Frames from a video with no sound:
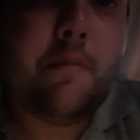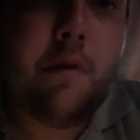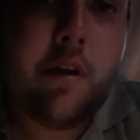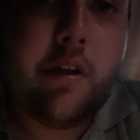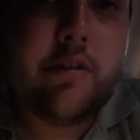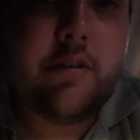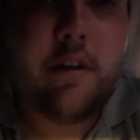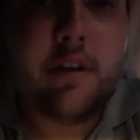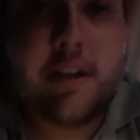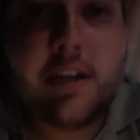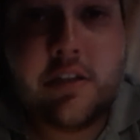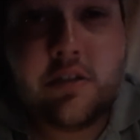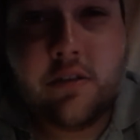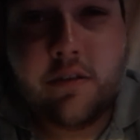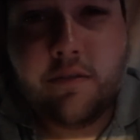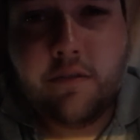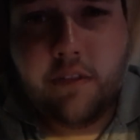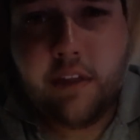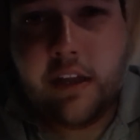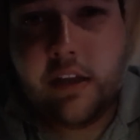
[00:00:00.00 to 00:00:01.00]
in my truck, as
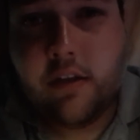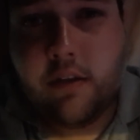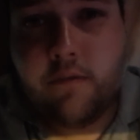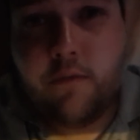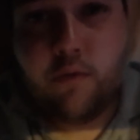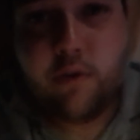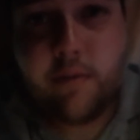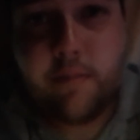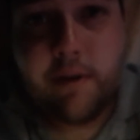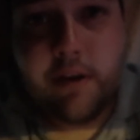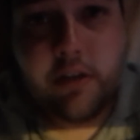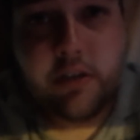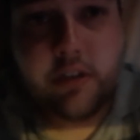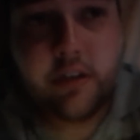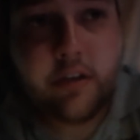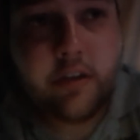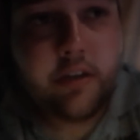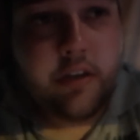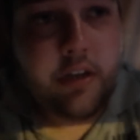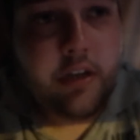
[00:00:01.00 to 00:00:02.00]
I think I've already
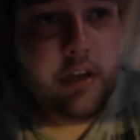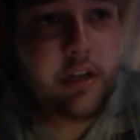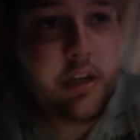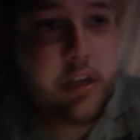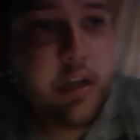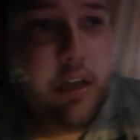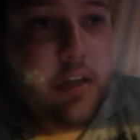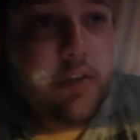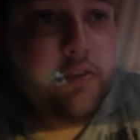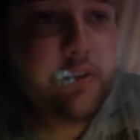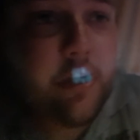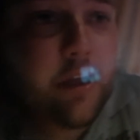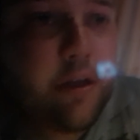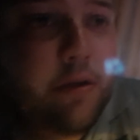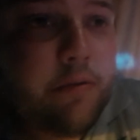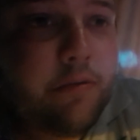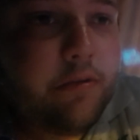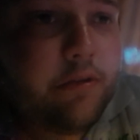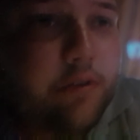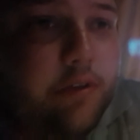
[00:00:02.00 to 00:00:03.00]
mentioned.
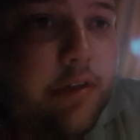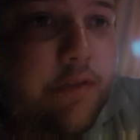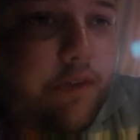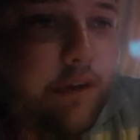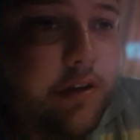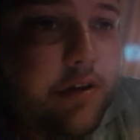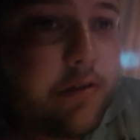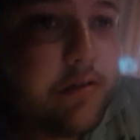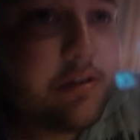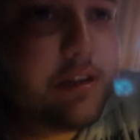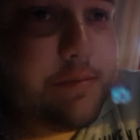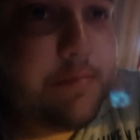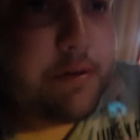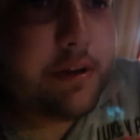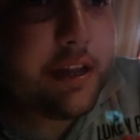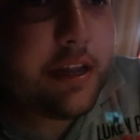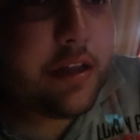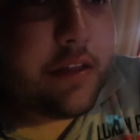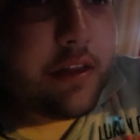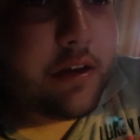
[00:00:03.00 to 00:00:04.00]
So if I do sleep in
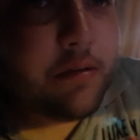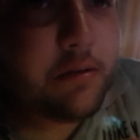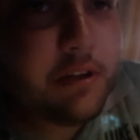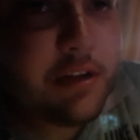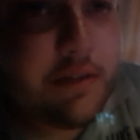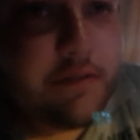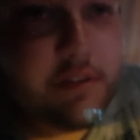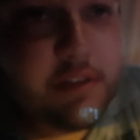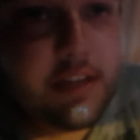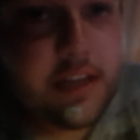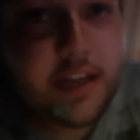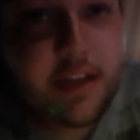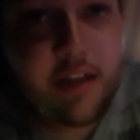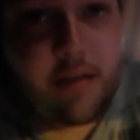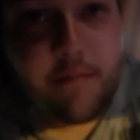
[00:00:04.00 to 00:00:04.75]
here, then I'm going to have to kick